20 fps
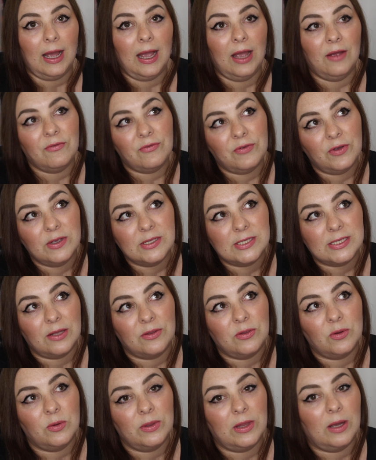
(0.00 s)
At first I
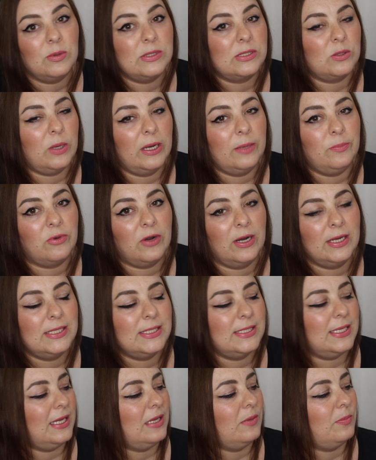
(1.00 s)
thought that was quite
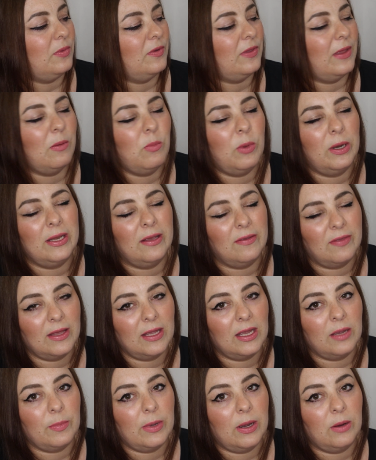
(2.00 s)
pricey, but then when you
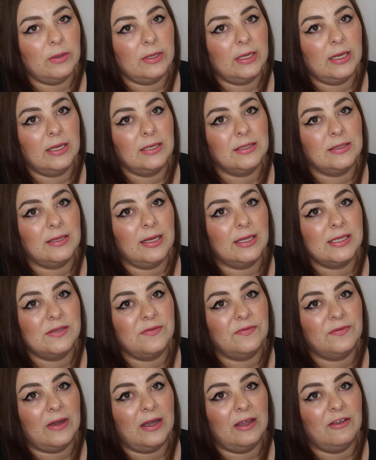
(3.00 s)
think about it, that's
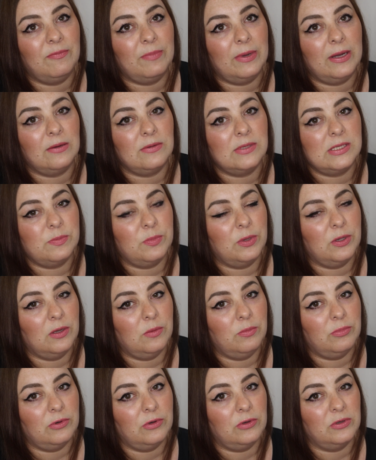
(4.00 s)
£5 per
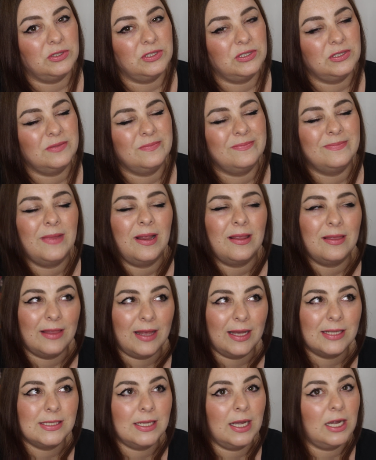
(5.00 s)
brush.
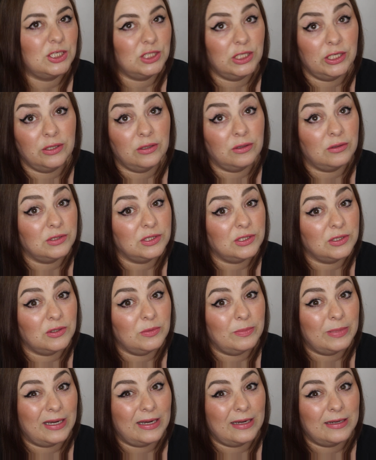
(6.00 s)
That's actually not too
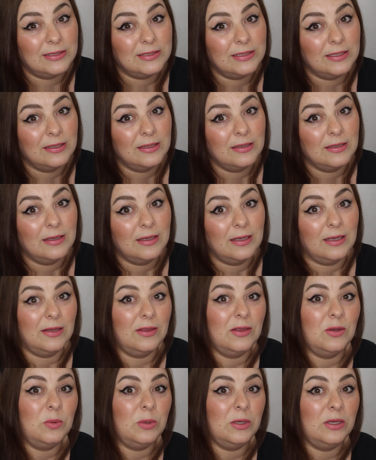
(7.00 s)
bad
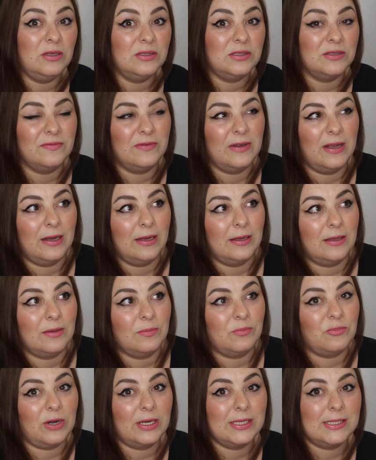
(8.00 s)
in the world of like
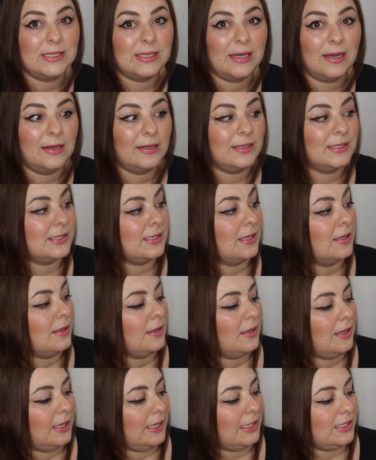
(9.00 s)
price tags.
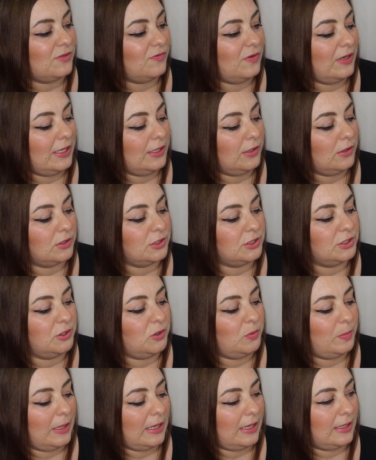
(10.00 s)
It's really not
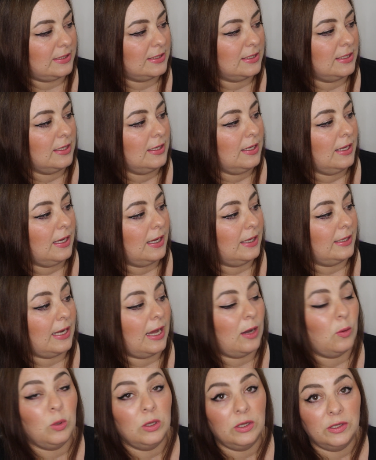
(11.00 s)
too bad. And
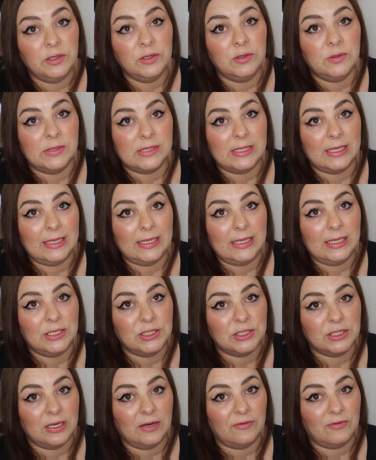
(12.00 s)
I will use
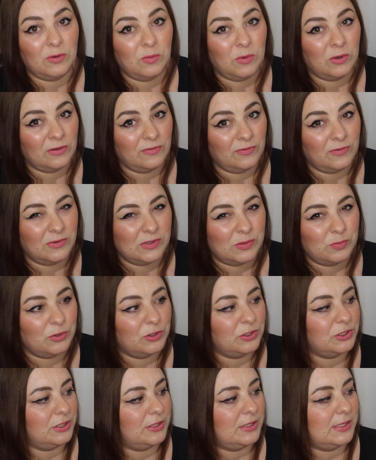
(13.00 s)
each and every one of those
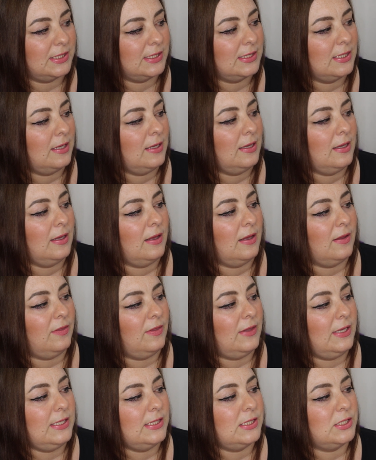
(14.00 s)
brushes.
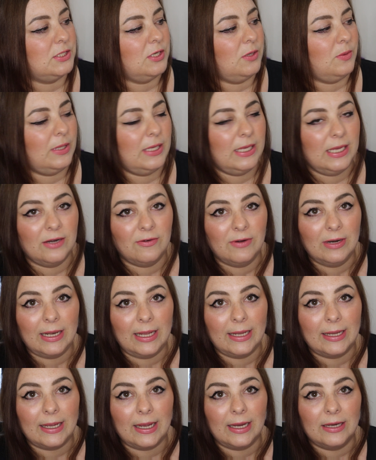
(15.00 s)
These two here are
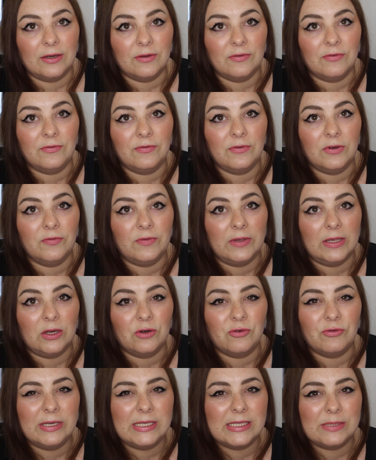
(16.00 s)
like kind of fluffy
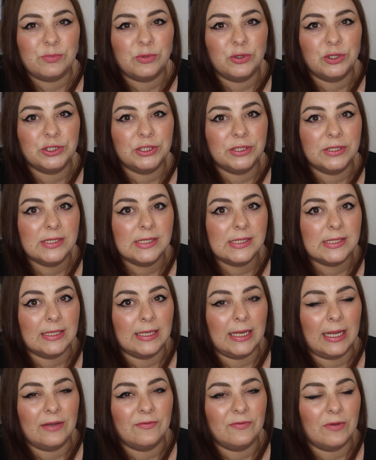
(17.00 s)
crease brushes
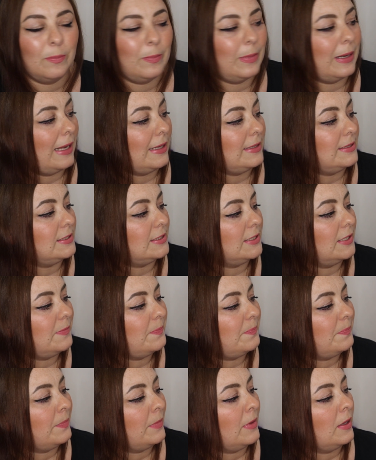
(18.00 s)
and like for blending.